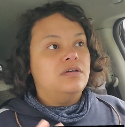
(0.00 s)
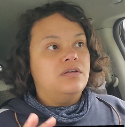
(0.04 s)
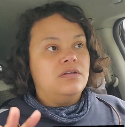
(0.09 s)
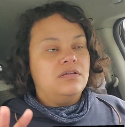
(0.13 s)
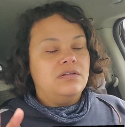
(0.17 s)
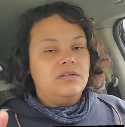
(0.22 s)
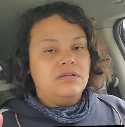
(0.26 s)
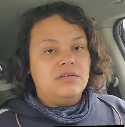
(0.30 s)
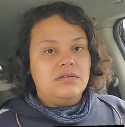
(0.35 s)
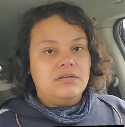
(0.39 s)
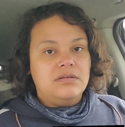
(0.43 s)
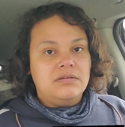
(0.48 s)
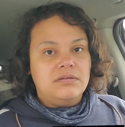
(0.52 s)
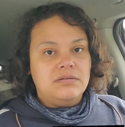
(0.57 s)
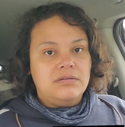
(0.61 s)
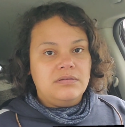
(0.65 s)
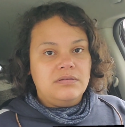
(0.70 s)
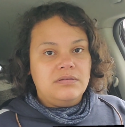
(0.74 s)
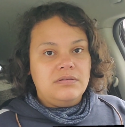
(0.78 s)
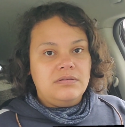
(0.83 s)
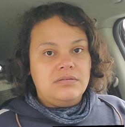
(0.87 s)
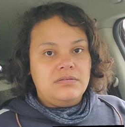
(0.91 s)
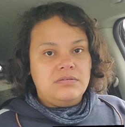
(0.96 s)

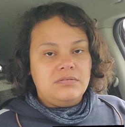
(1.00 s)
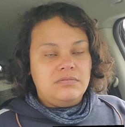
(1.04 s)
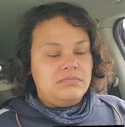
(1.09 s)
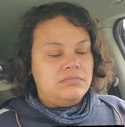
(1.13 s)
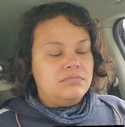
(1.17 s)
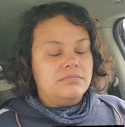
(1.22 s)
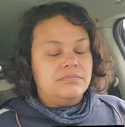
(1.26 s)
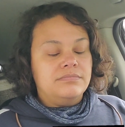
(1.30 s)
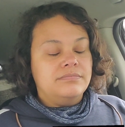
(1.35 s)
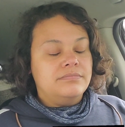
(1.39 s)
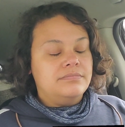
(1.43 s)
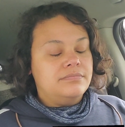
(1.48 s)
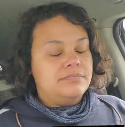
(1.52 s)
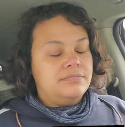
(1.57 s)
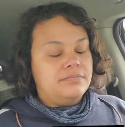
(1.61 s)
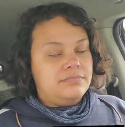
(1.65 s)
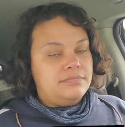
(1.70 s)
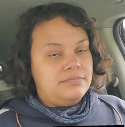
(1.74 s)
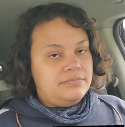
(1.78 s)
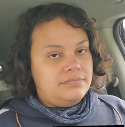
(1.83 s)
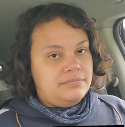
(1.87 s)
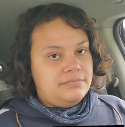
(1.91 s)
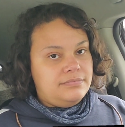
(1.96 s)

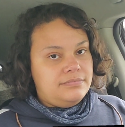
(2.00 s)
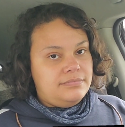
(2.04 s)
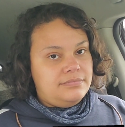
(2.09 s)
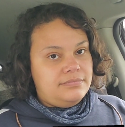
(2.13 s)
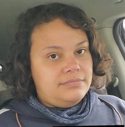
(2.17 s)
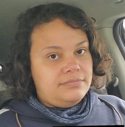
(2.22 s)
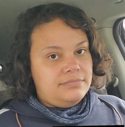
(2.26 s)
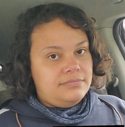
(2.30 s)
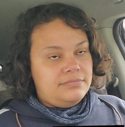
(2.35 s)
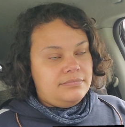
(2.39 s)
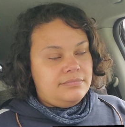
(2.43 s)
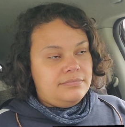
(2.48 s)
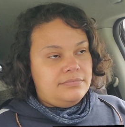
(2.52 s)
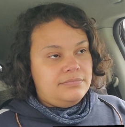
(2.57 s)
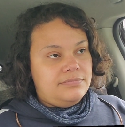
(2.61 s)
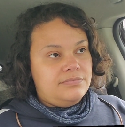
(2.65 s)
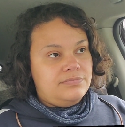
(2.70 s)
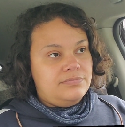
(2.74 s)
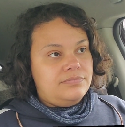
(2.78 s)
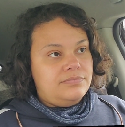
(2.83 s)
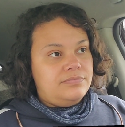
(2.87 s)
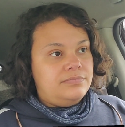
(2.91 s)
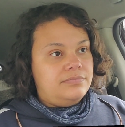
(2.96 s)

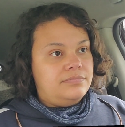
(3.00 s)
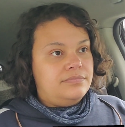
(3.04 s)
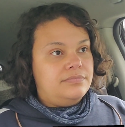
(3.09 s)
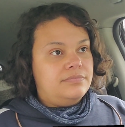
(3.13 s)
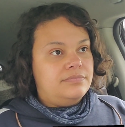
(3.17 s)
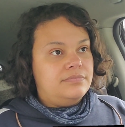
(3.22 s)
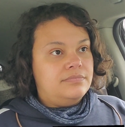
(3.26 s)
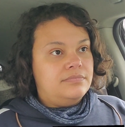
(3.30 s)
Nothing is said.